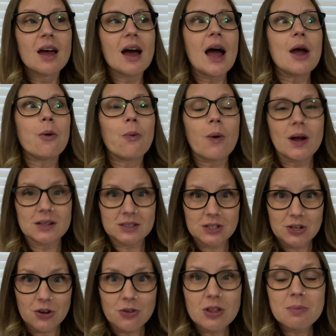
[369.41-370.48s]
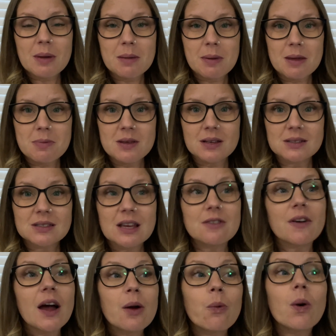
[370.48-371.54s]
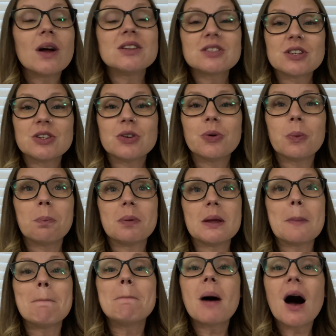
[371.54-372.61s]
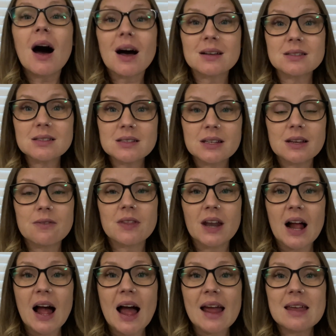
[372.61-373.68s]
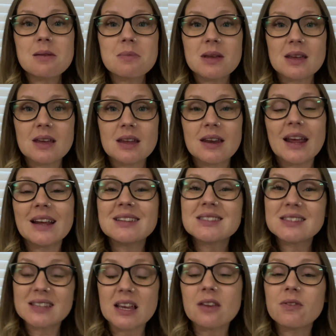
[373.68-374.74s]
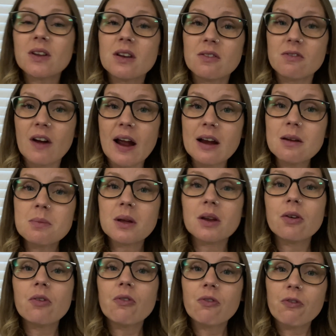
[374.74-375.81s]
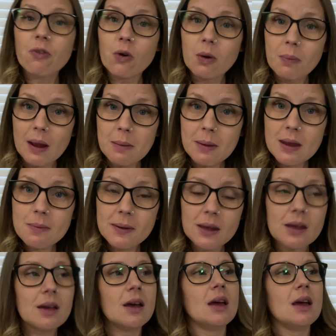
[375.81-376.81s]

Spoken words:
I want to know that my baby is safe. I want to be positive that I am in a safe environment for my baby.